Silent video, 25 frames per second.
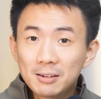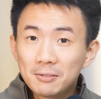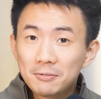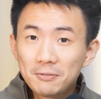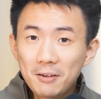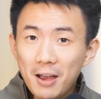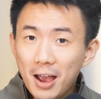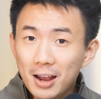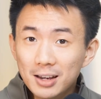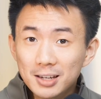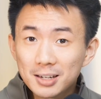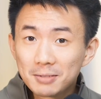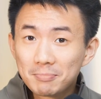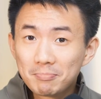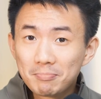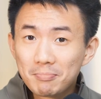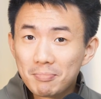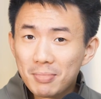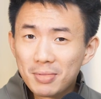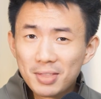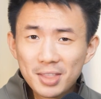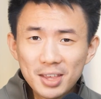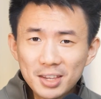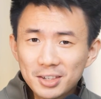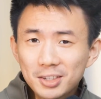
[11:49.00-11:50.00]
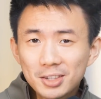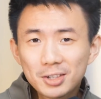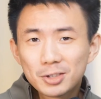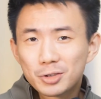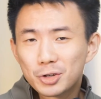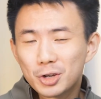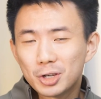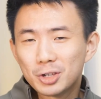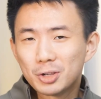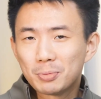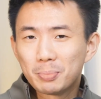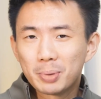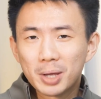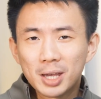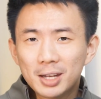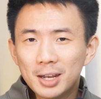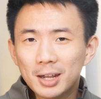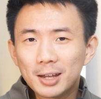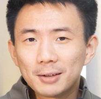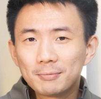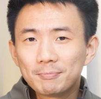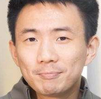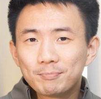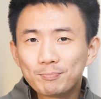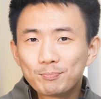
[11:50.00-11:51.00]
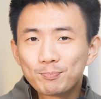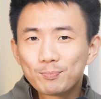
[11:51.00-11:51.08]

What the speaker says: in fact, this is just the beginning.